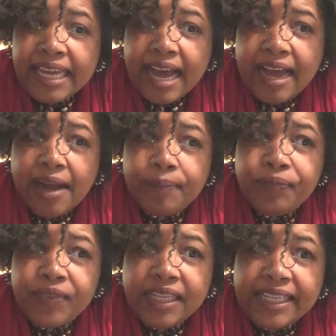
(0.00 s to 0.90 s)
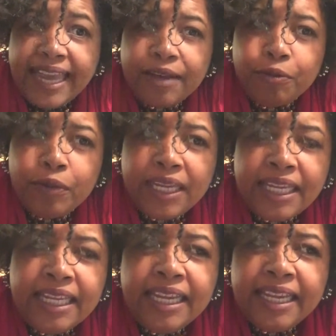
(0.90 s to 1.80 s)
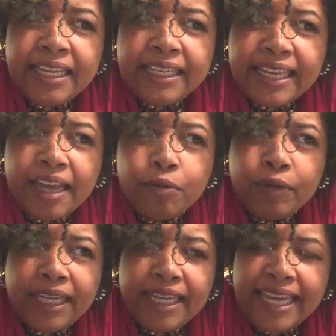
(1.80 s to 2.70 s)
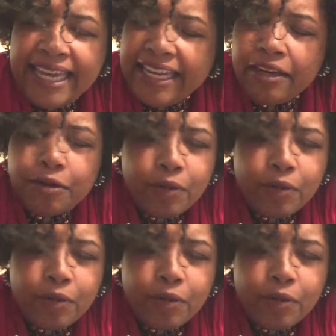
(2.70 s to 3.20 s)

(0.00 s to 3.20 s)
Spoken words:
Can we hear